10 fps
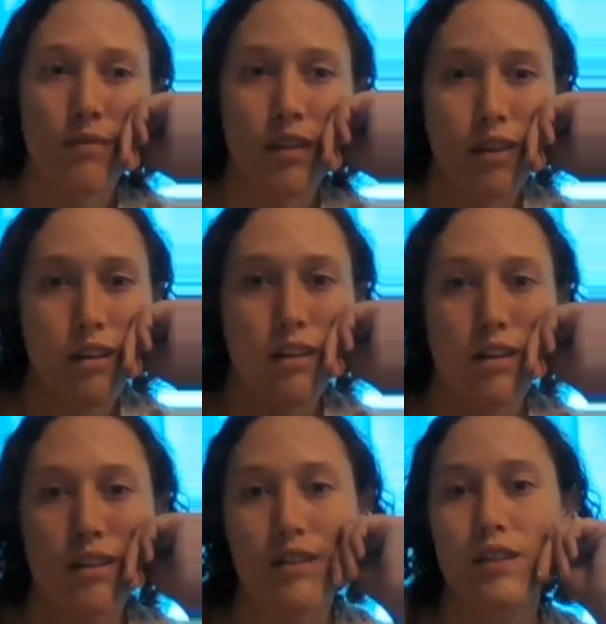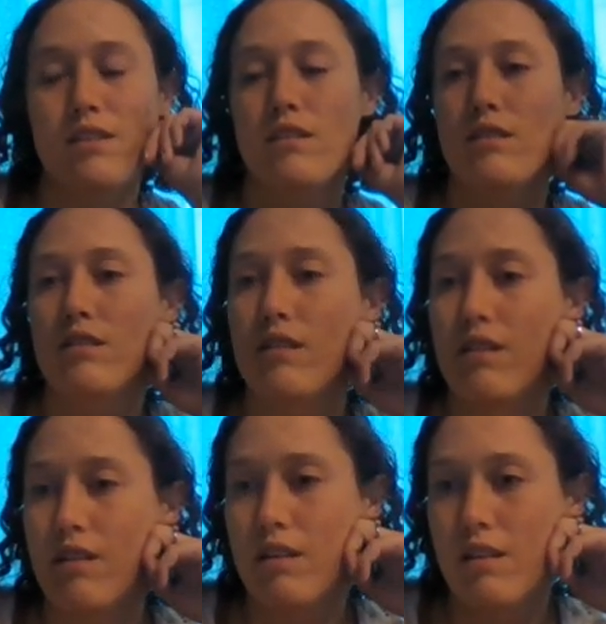
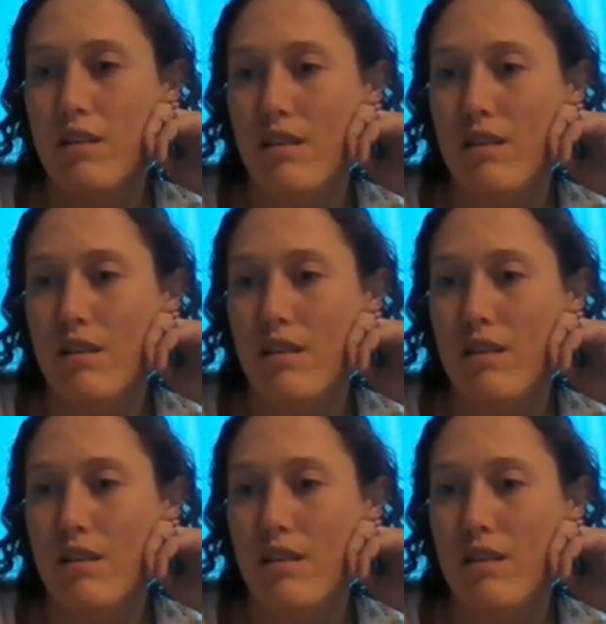Nobody speaks.